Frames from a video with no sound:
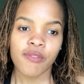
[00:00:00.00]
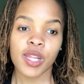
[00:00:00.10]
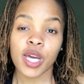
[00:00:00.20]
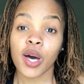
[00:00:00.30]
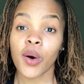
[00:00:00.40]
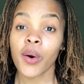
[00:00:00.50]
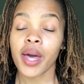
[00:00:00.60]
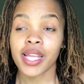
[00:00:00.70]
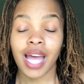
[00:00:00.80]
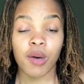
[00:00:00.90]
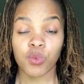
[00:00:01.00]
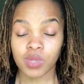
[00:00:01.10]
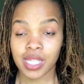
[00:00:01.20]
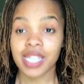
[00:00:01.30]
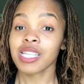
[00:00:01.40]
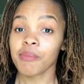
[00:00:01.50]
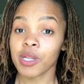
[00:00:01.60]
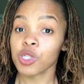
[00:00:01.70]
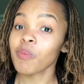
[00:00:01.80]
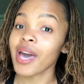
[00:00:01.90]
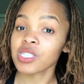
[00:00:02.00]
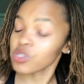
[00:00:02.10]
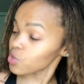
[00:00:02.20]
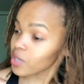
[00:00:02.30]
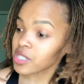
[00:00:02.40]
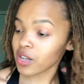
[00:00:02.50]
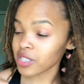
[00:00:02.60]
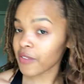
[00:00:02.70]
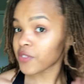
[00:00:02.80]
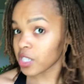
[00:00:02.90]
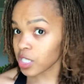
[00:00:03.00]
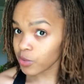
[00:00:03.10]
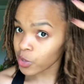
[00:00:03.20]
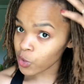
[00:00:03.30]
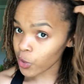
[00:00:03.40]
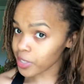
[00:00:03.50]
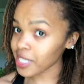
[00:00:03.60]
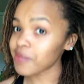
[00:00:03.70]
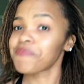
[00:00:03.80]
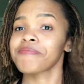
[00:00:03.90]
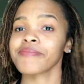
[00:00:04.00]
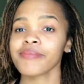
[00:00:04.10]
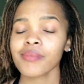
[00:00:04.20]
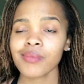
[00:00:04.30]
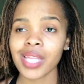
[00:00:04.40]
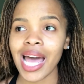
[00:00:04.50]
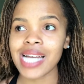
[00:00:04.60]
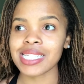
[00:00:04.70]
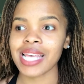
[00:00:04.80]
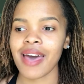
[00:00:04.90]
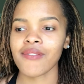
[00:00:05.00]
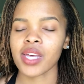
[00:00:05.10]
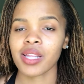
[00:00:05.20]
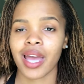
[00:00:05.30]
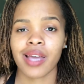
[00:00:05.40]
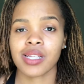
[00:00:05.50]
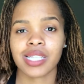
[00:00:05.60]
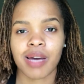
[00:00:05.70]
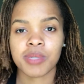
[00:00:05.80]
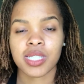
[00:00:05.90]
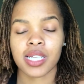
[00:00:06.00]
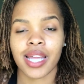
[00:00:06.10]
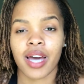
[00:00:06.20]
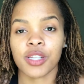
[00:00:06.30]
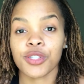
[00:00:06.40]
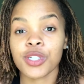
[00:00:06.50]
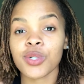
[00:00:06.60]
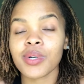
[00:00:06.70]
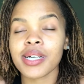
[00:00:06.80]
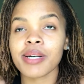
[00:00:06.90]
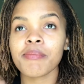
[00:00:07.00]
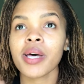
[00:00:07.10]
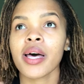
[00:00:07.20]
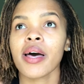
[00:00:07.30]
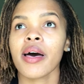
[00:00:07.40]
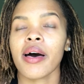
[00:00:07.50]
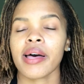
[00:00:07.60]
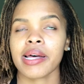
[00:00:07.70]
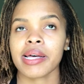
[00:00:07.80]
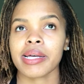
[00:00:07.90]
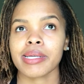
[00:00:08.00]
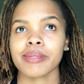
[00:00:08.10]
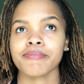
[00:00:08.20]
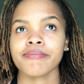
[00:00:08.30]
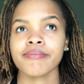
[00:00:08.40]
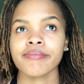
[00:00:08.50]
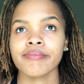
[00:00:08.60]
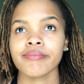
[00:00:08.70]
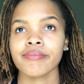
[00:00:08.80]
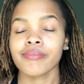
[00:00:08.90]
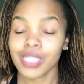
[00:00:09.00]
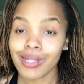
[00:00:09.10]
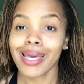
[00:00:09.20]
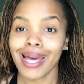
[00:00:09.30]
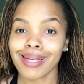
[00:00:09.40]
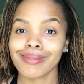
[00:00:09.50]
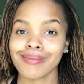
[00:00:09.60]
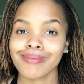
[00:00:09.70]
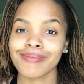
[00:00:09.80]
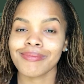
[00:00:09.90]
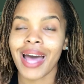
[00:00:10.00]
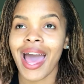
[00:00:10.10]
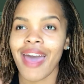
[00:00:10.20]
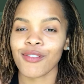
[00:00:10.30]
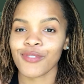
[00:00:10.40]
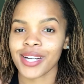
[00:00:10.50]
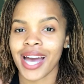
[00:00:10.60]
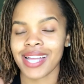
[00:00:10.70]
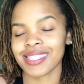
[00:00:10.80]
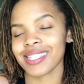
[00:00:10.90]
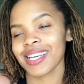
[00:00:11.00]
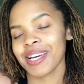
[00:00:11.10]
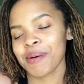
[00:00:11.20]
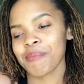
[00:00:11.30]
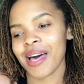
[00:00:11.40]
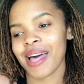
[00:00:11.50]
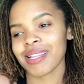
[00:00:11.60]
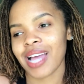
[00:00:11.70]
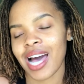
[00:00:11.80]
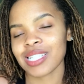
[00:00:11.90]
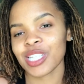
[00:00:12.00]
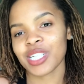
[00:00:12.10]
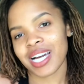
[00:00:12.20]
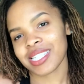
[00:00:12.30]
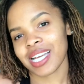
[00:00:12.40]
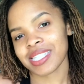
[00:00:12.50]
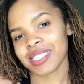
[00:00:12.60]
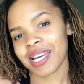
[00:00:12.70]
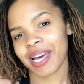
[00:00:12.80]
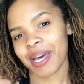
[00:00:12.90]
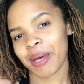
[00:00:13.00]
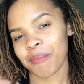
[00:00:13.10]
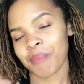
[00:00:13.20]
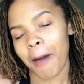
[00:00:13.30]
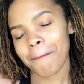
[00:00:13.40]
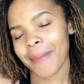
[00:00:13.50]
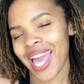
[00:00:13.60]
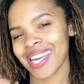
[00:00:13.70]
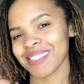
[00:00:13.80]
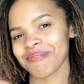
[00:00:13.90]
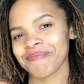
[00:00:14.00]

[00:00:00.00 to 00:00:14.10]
video, and the next time I do passion twist, I'll definitely record it. I just haven't had the time to sit down and do them. So yeah, I haven't forgotten. But I'll see you guys next time. Bye.